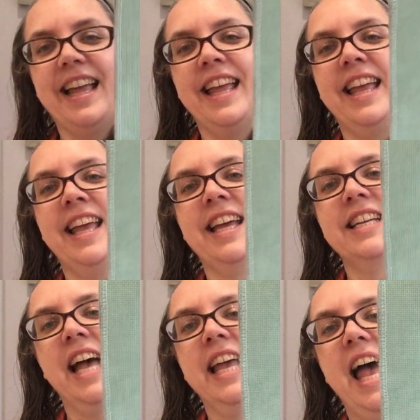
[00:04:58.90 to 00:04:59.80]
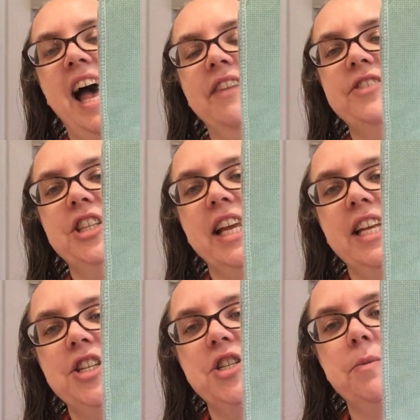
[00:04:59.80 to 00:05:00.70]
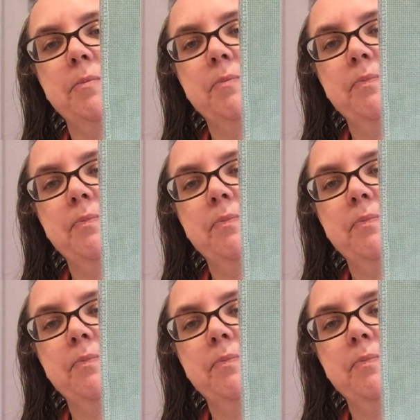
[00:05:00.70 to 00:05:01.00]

And I have changed.